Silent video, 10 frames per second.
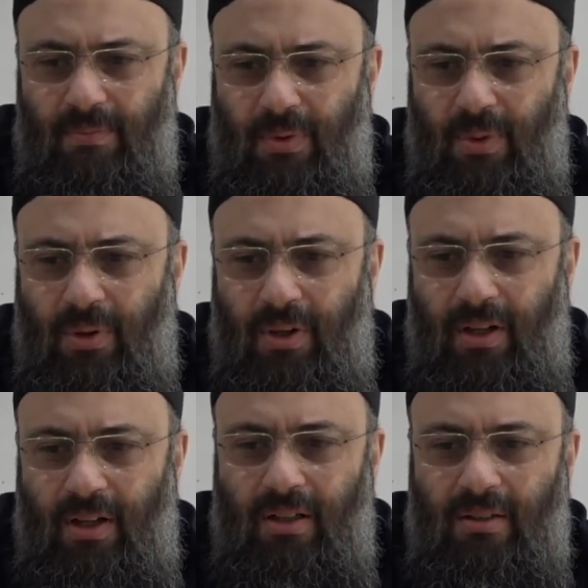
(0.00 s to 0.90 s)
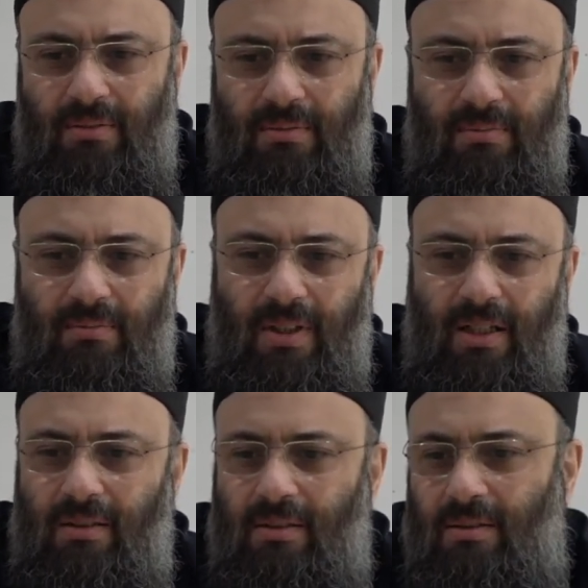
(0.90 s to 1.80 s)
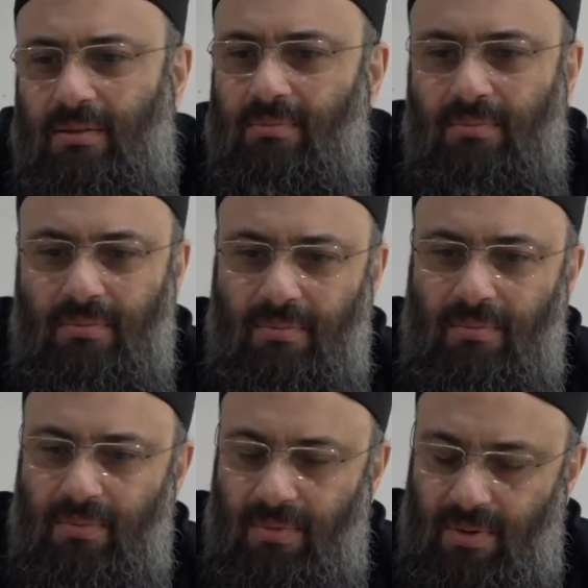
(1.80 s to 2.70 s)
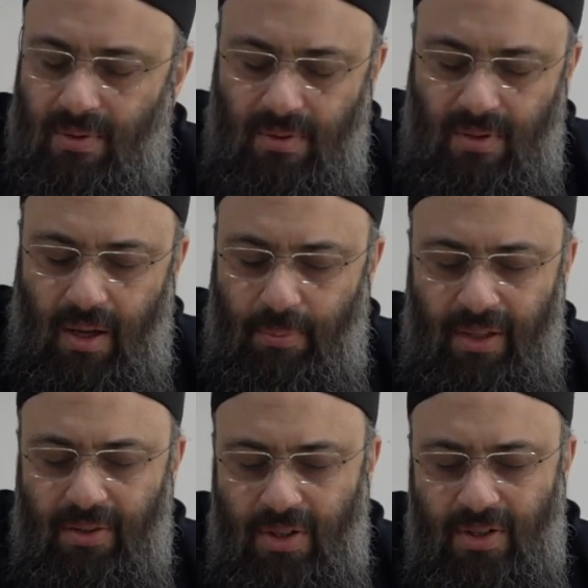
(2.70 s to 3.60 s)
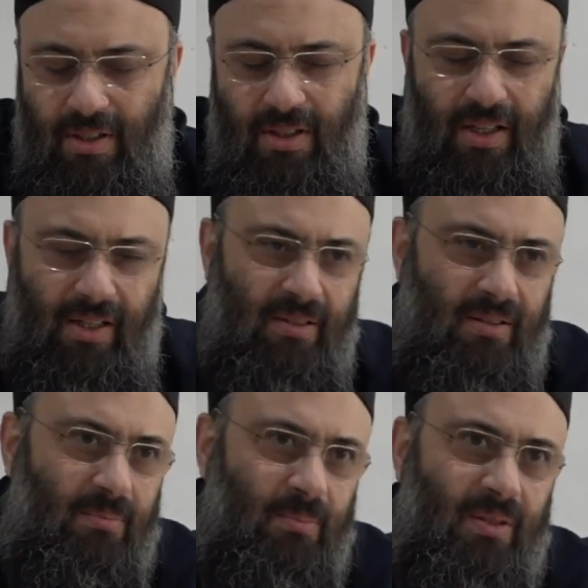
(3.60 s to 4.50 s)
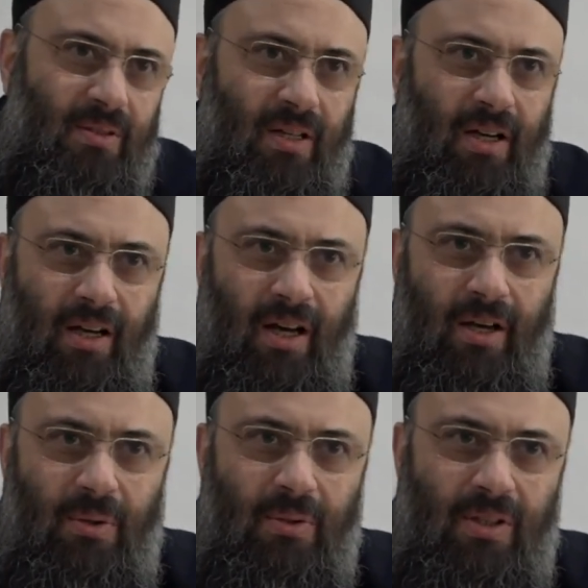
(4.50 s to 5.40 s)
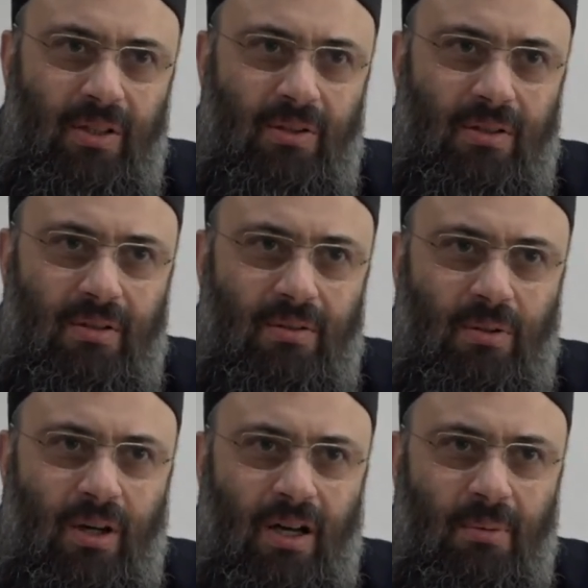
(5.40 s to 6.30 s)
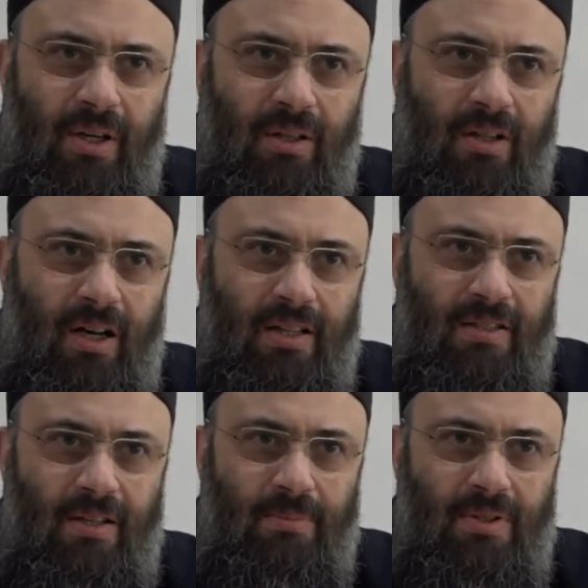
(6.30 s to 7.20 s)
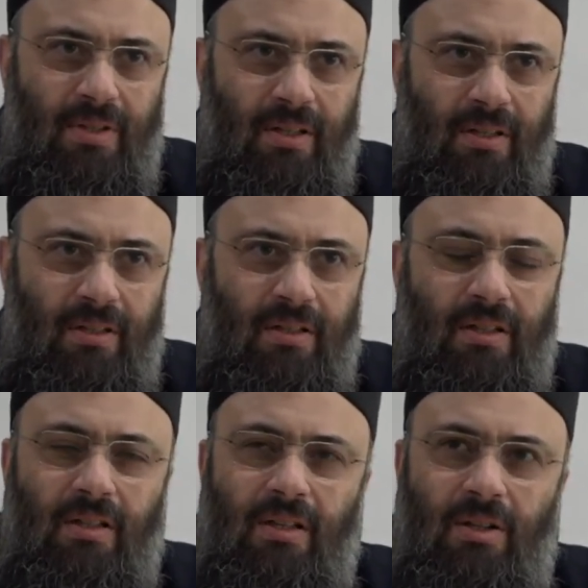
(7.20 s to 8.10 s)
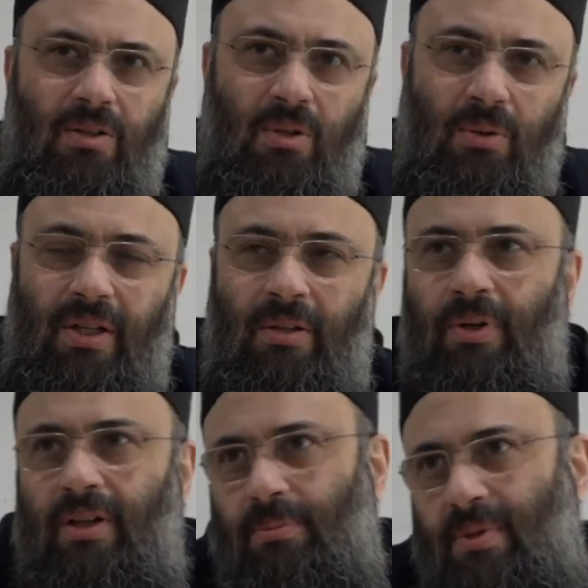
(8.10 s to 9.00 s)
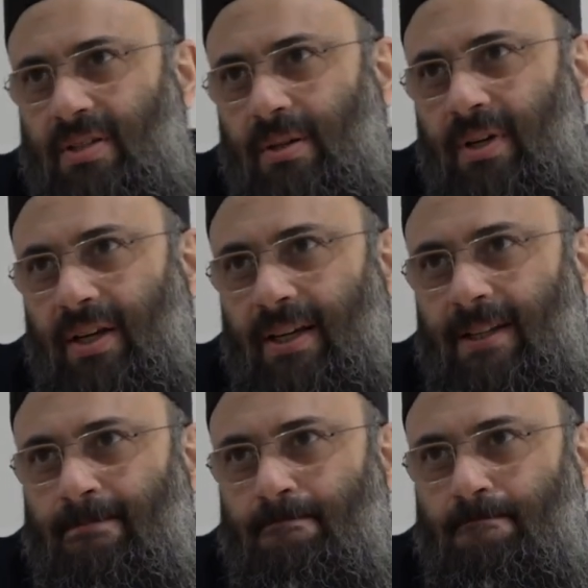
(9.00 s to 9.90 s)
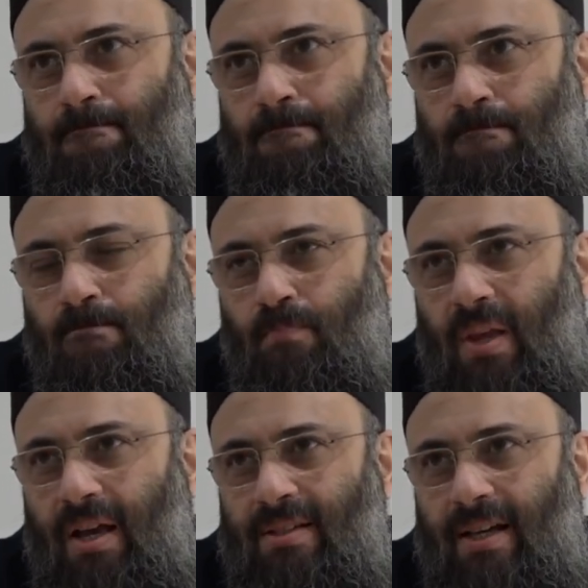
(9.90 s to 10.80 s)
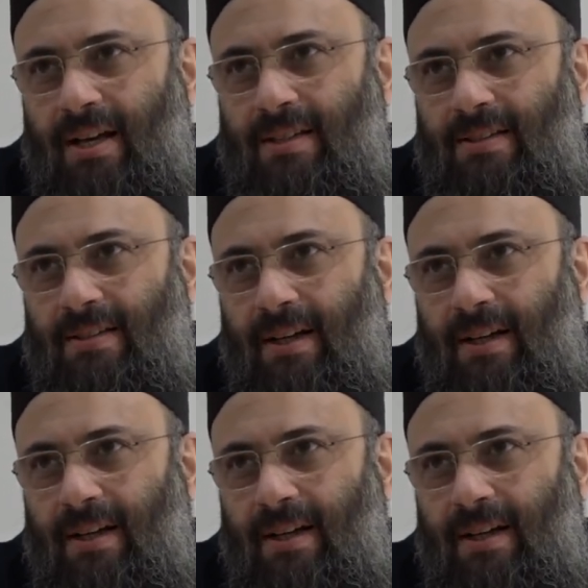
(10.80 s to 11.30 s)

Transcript: or that I'm interested in. But I only talk about concepts. And so when Ibn Sab'in says,